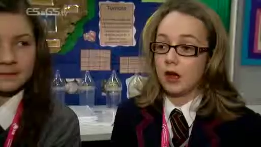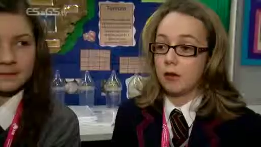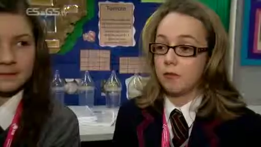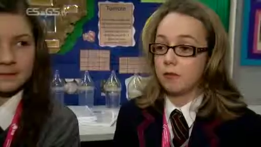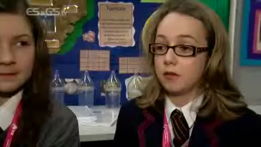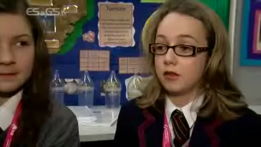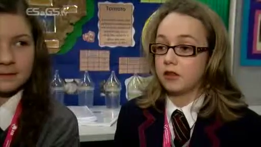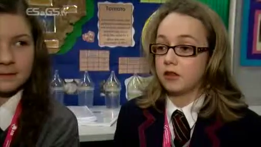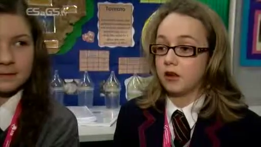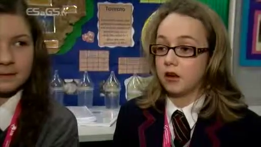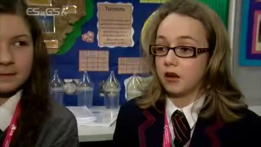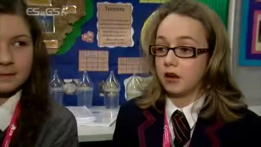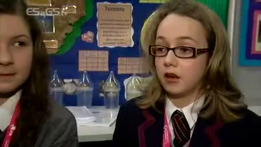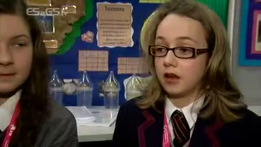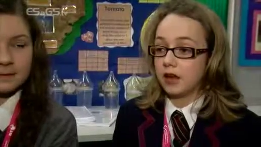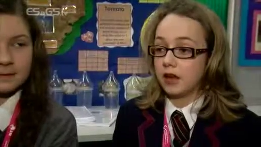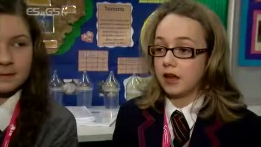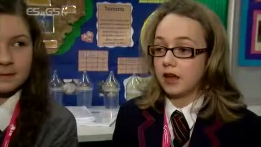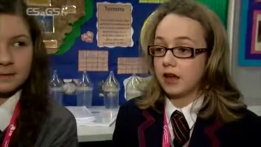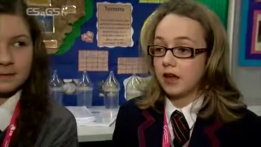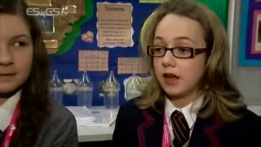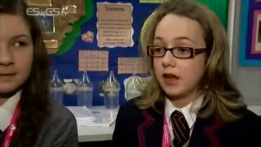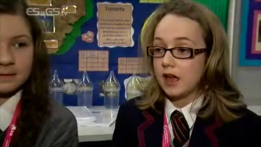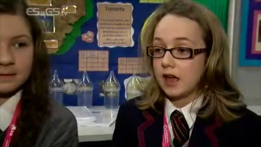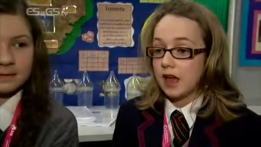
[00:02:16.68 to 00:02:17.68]
Speaker 1: um, 30,
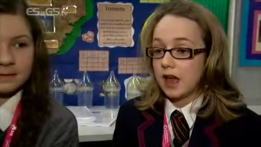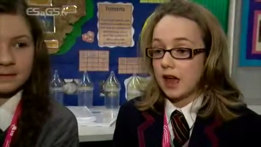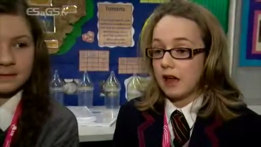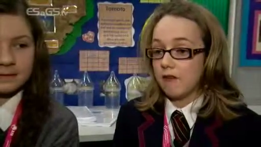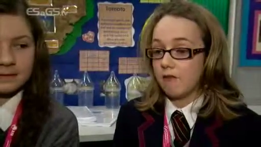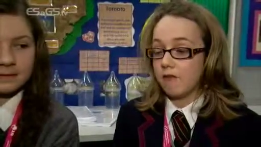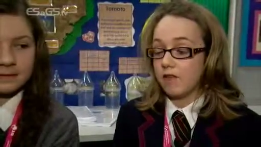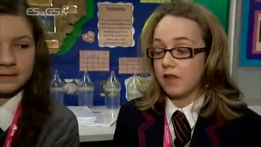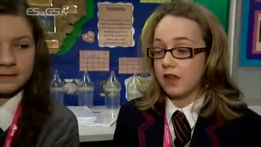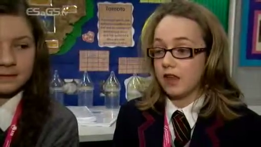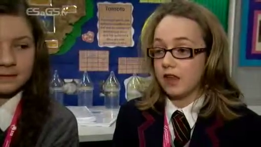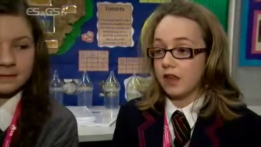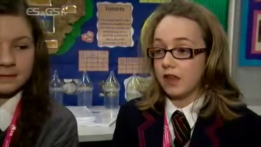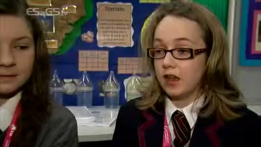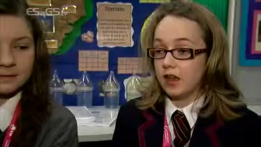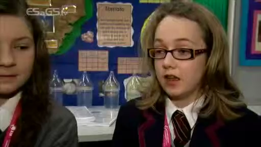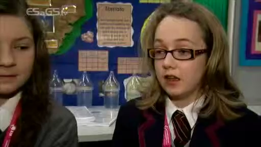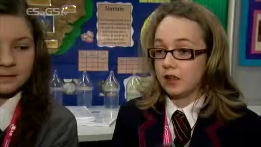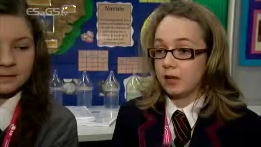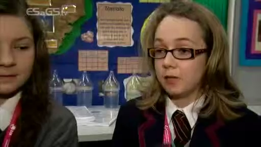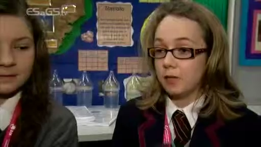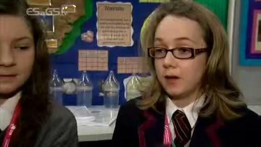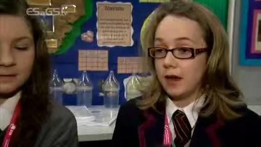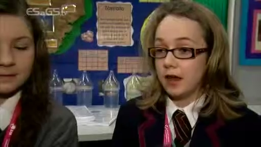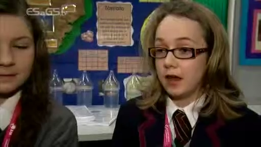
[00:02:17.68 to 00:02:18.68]
and for the
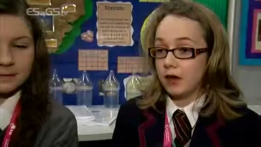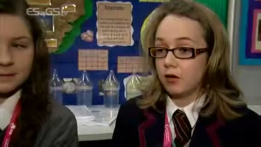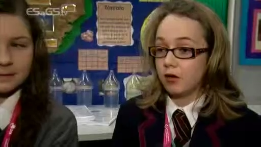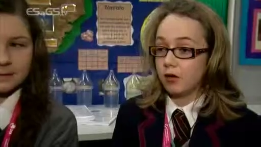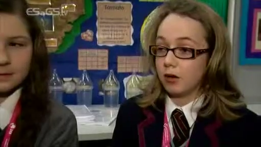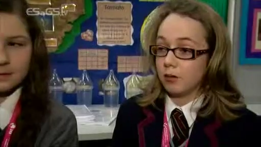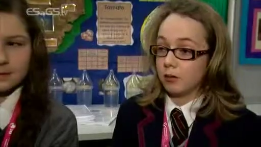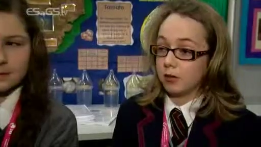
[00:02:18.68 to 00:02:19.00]
tomato,